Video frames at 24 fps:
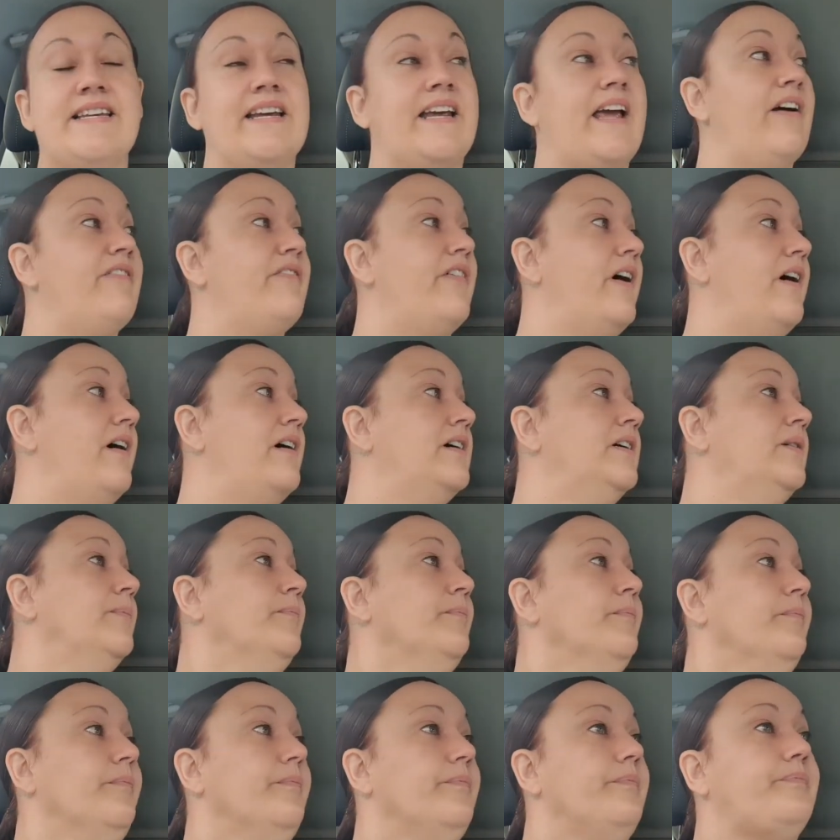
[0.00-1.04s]
together,
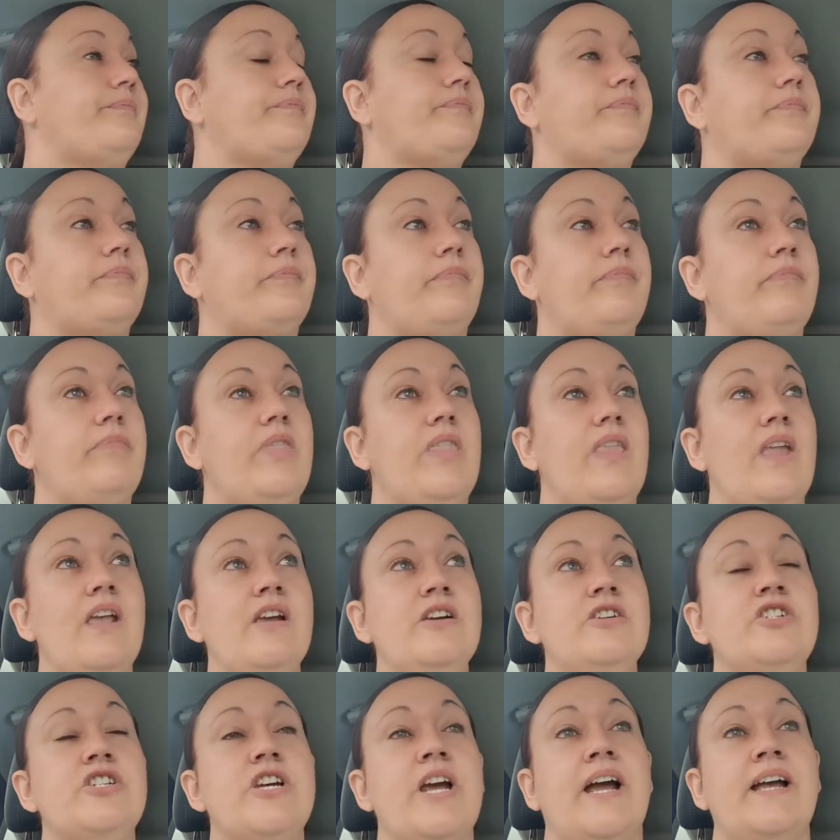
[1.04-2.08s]

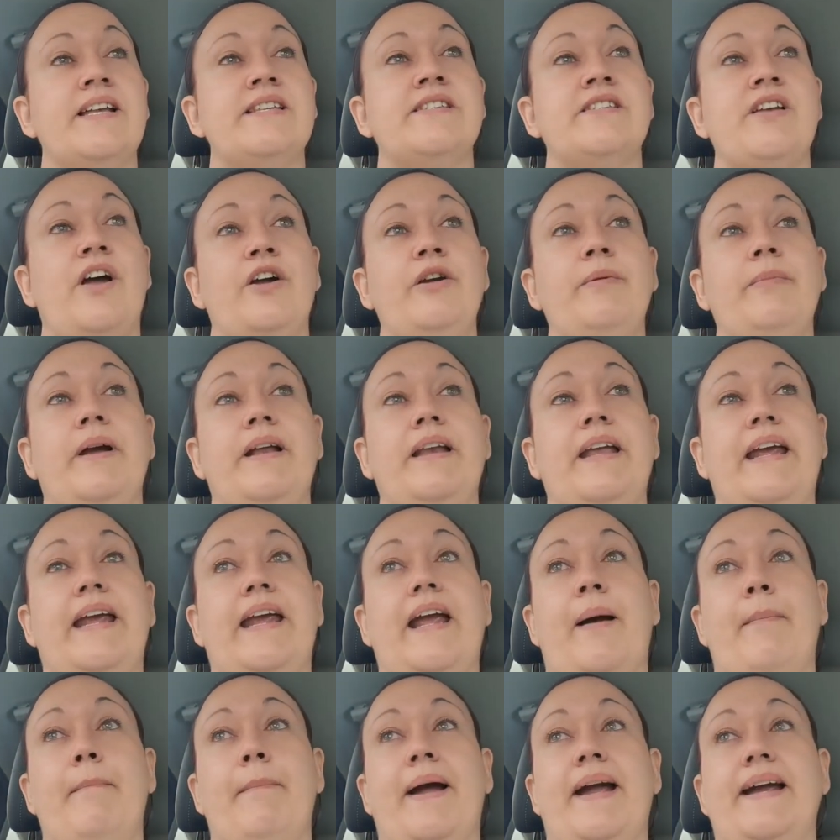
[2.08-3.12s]
share so
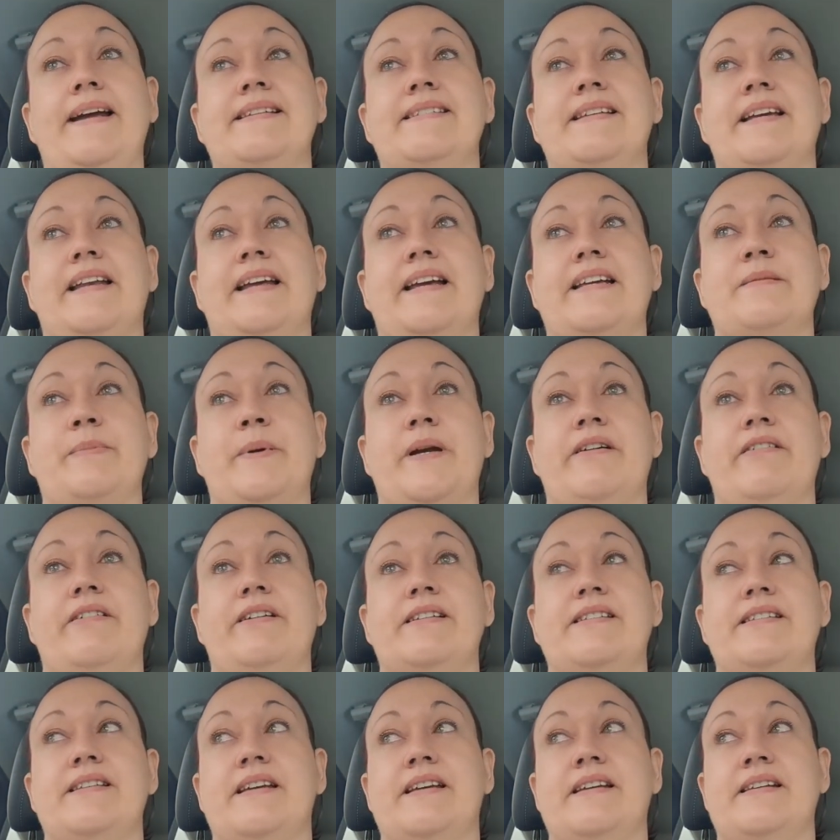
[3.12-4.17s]
many amazing
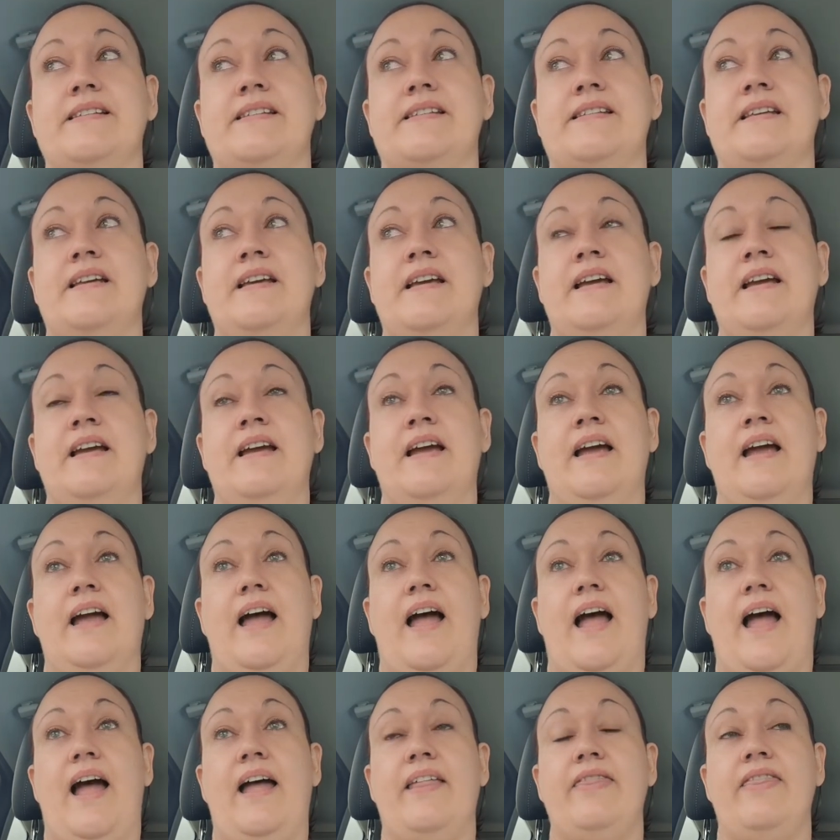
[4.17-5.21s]
experiences,
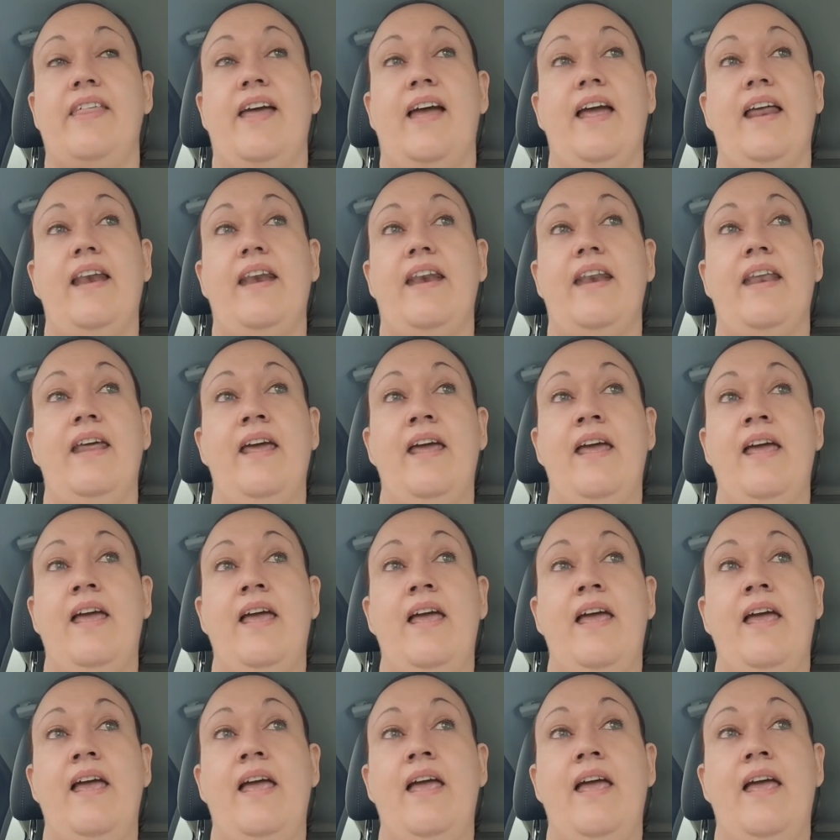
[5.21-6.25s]
and then
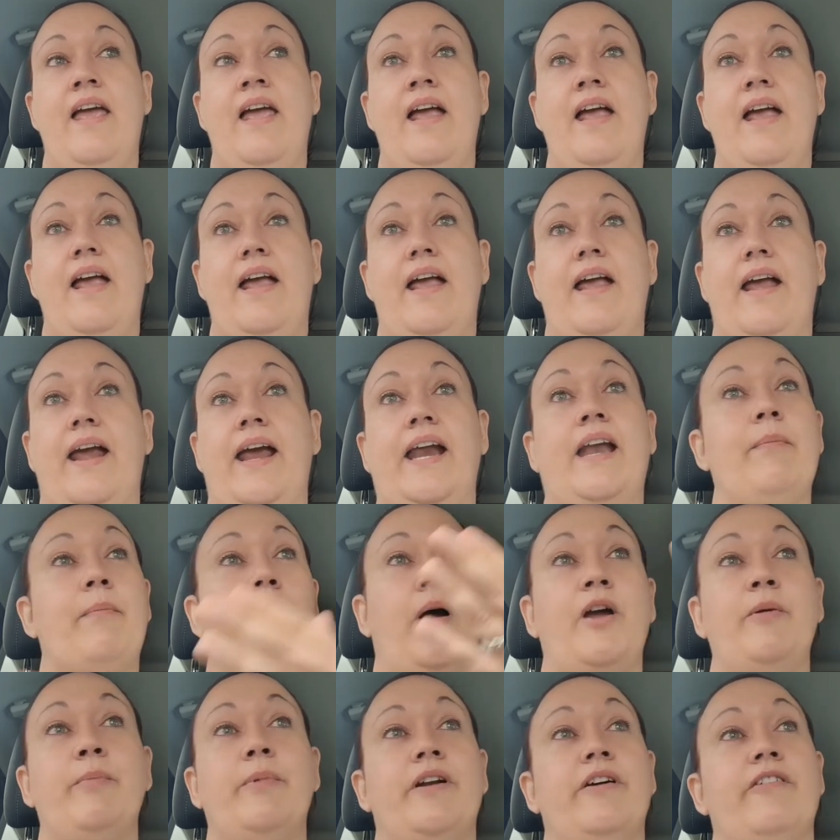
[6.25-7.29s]
in a
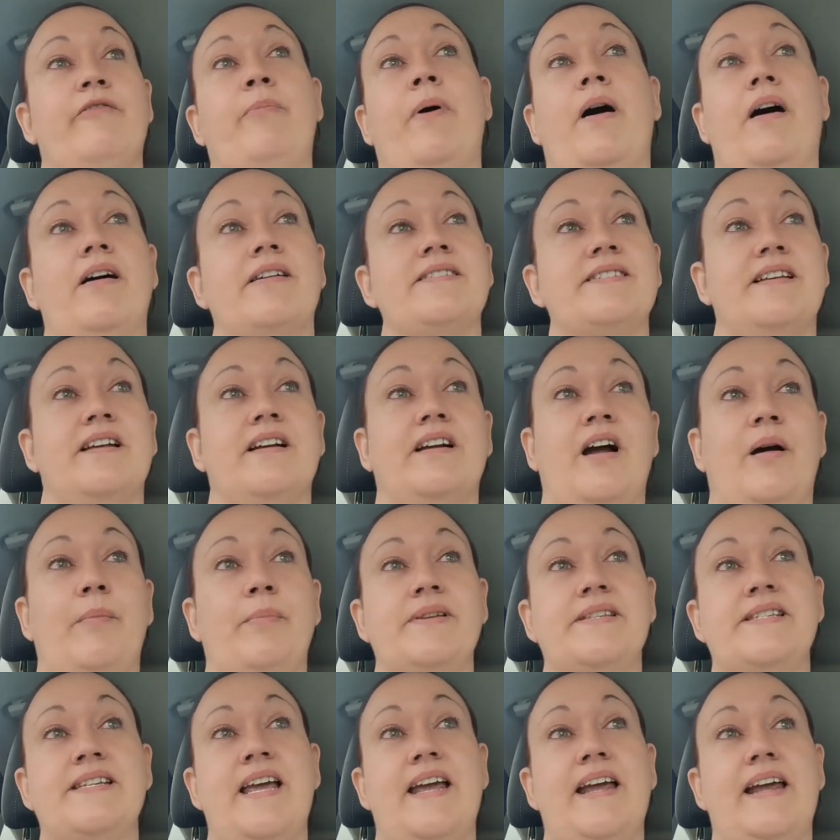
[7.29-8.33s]
moment of passing a cup
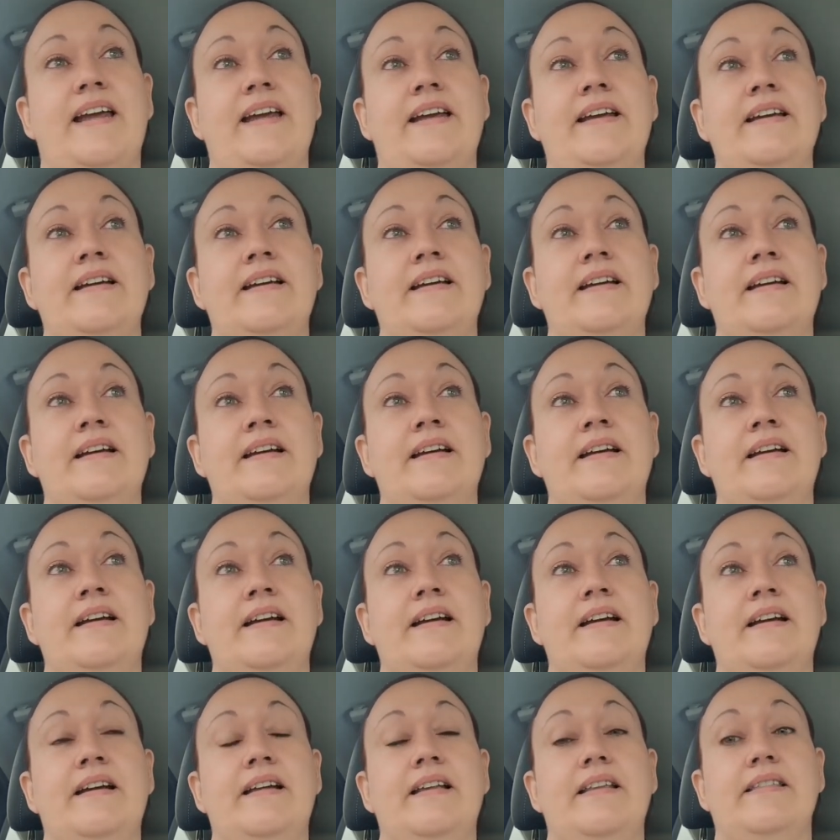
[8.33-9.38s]
of tea,
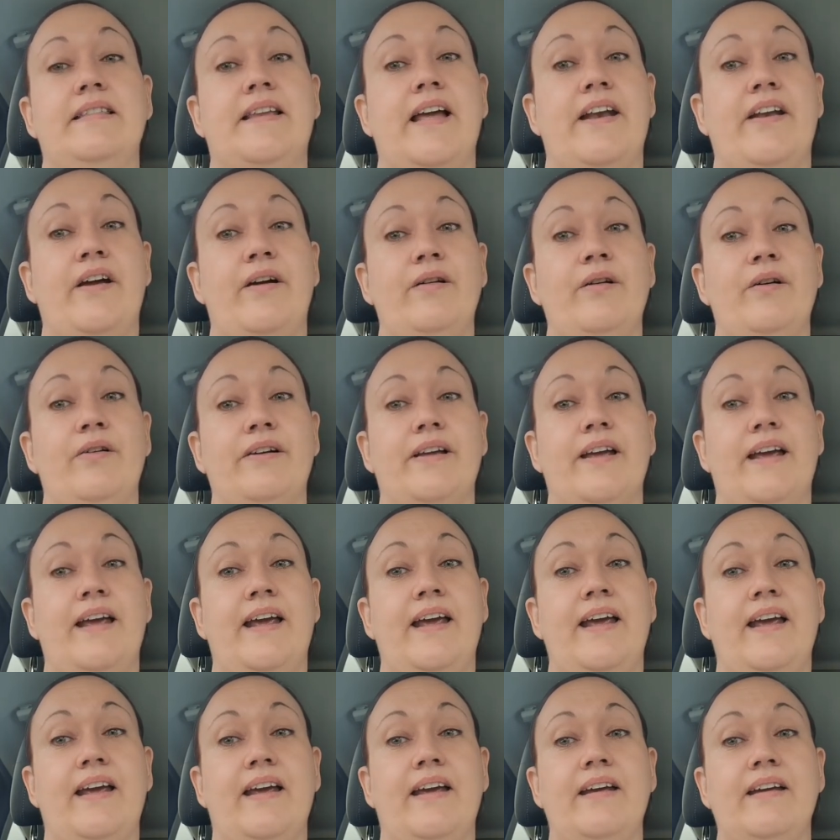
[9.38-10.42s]
they're no longer
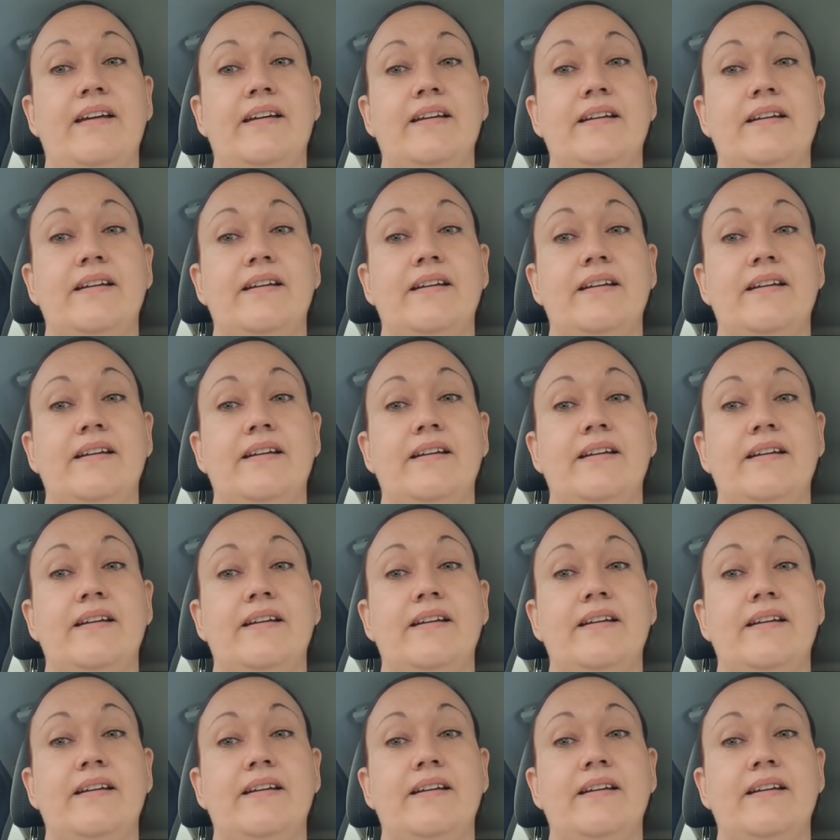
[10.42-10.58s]
here?